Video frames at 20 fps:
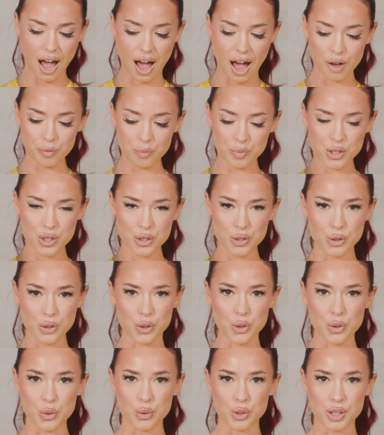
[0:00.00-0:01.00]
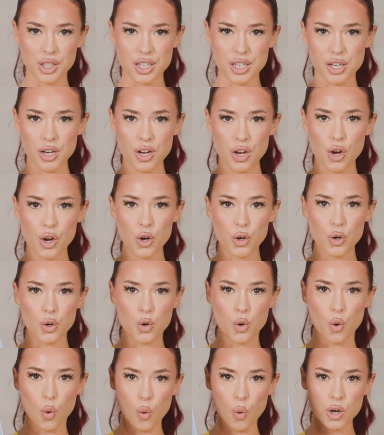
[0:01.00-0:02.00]
Absolutely
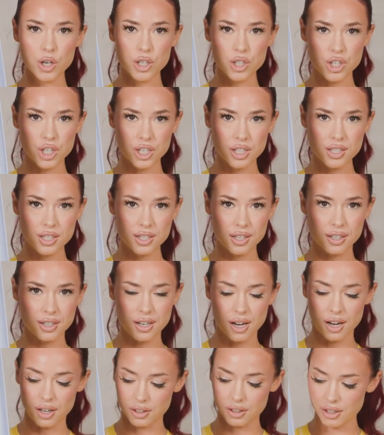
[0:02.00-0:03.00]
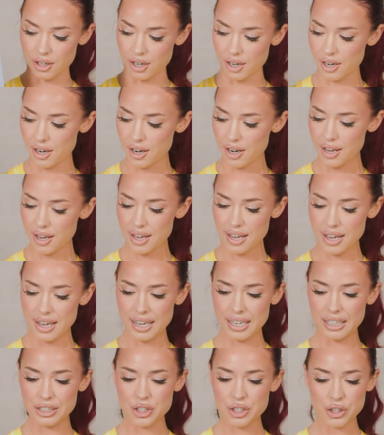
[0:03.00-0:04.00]
gorgeous color.
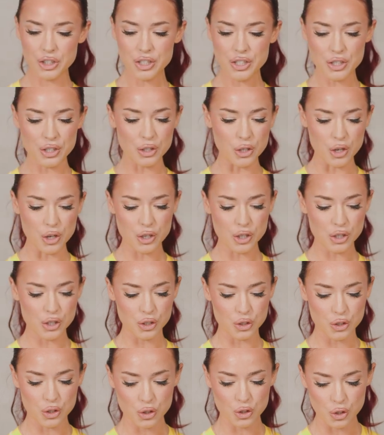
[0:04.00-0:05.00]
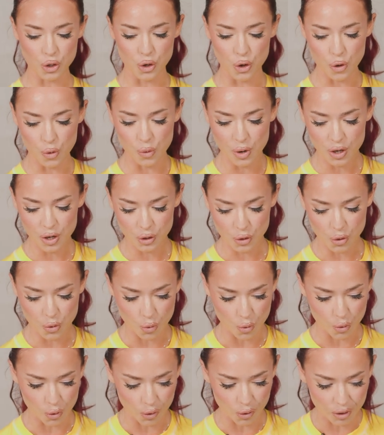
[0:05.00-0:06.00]
It just looks so
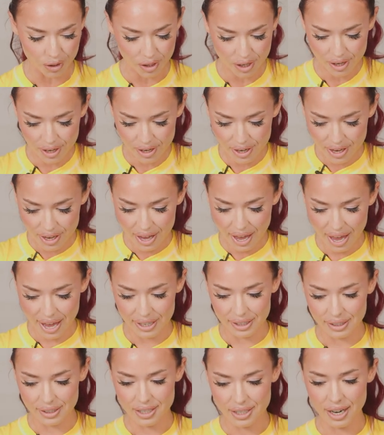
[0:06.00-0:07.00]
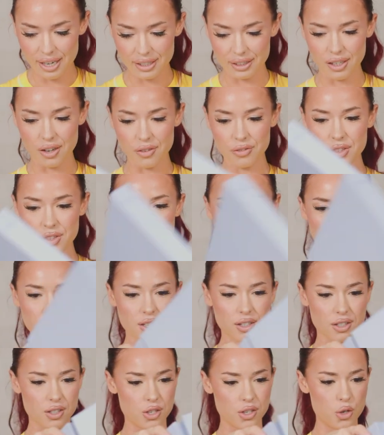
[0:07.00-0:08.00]
cool. And I love
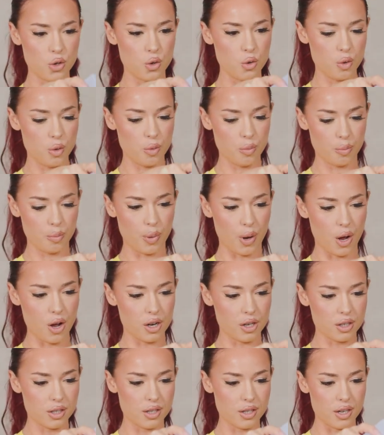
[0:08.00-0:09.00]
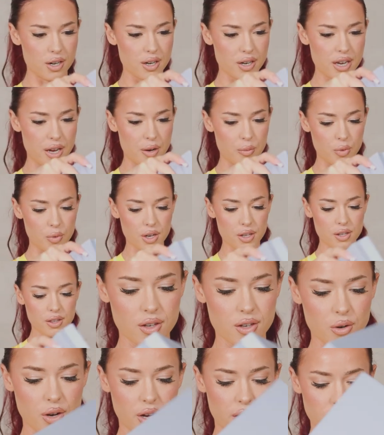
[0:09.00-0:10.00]
this cute box that it came with.
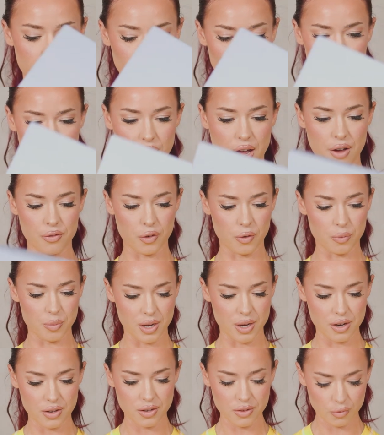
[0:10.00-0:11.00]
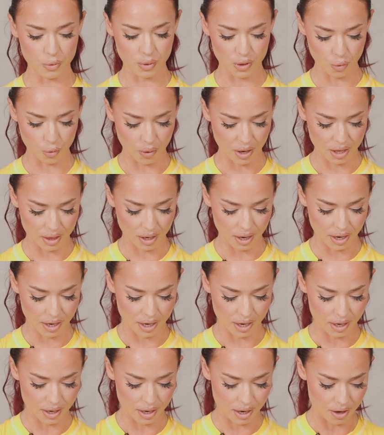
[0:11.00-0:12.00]
Okay, don't laugh at me with the way that I
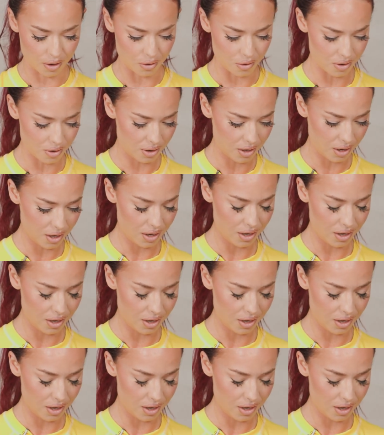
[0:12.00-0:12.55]
get it out.